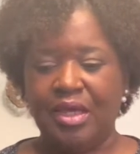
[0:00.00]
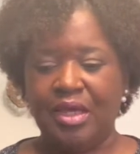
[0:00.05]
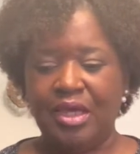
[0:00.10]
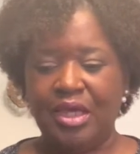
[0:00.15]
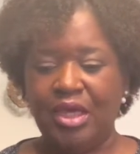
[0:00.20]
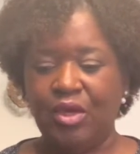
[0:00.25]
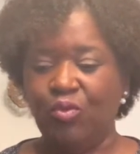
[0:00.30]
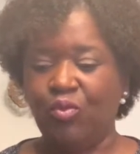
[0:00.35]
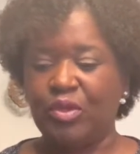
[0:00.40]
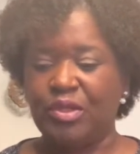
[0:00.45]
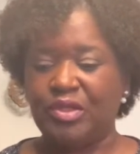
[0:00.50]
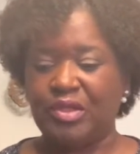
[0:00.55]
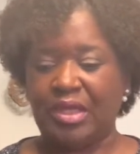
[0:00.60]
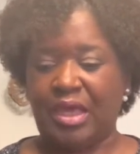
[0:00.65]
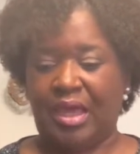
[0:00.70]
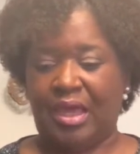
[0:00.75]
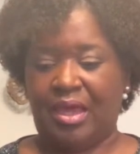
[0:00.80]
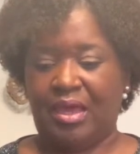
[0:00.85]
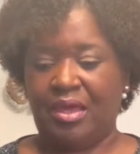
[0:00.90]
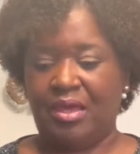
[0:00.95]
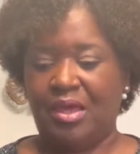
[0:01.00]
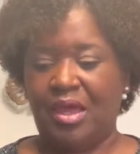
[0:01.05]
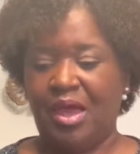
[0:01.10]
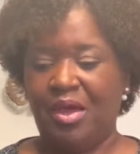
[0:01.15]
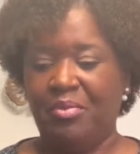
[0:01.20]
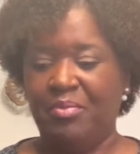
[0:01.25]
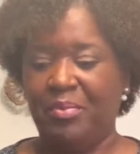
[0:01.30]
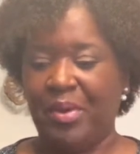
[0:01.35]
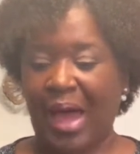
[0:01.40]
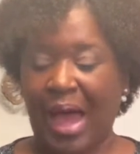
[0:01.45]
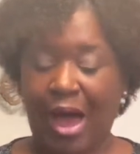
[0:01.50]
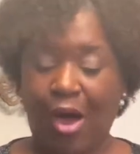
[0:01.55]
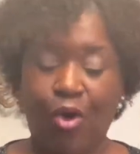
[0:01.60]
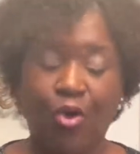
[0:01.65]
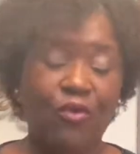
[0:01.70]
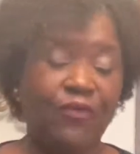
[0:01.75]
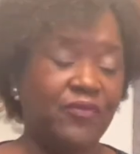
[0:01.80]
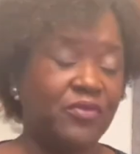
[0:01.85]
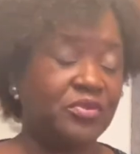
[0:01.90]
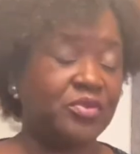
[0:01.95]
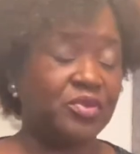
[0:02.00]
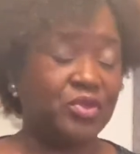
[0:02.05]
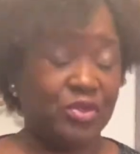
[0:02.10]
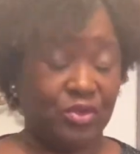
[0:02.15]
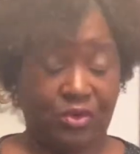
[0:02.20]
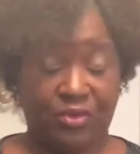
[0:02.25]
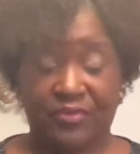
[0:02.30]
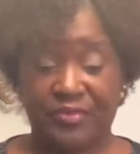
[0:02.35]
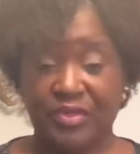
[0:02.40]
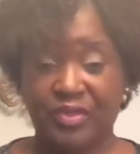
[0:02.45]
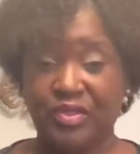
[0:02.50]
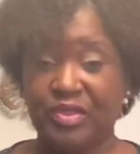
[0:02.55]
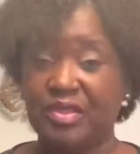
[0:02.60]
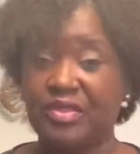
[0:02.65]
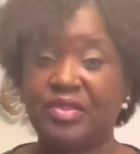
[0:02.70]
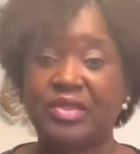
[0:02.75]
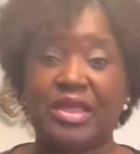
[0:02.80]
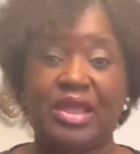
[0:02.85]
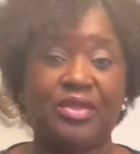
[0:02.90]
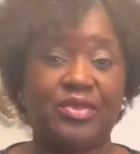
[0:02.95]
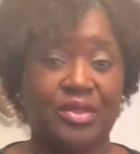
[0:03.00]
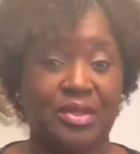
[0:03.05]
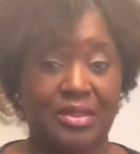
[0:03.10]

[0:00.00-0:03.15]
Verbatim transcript: It was a powerful service, to say the